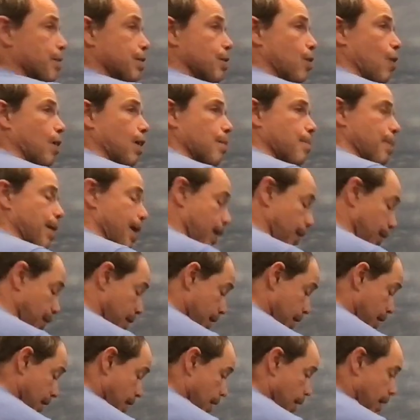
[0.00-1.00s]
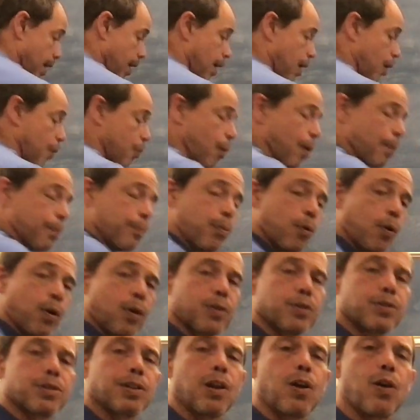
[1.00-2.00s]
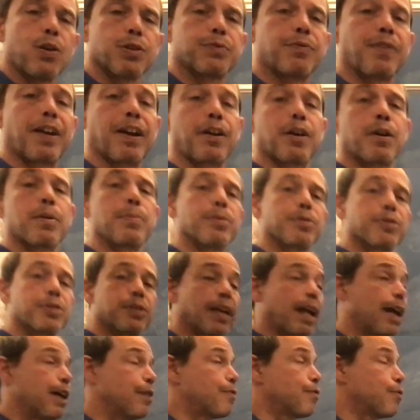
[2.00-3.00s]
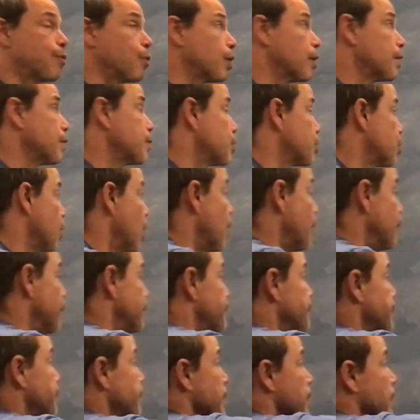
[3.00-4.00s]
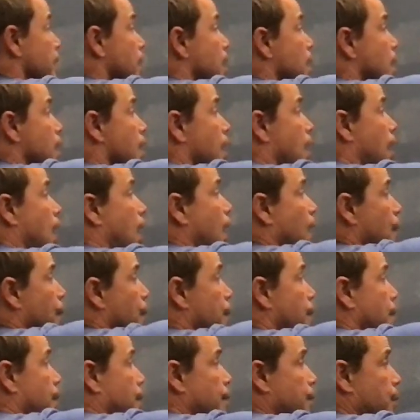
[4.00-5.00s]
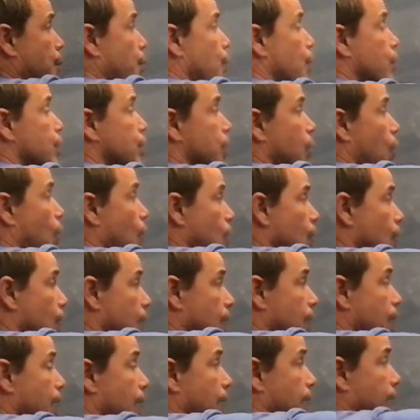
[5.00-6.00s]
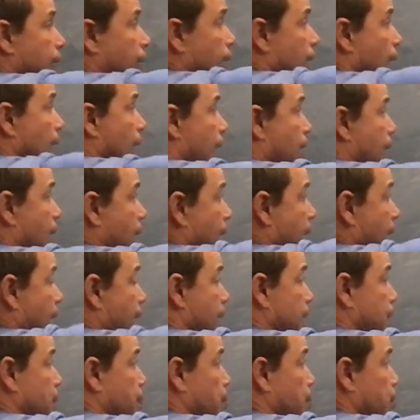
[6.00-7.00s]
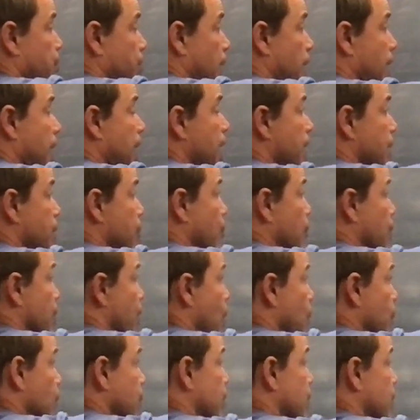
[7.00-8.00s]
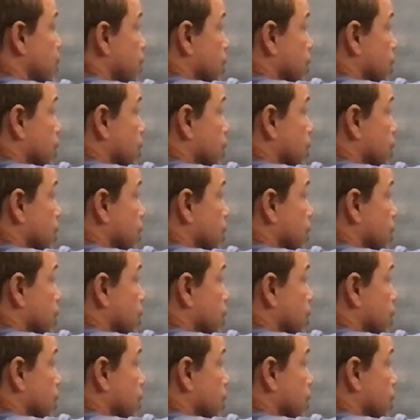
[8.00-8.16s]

talk about what Boyle's law's variables stand for. So, Boyle's law, as presented in your notes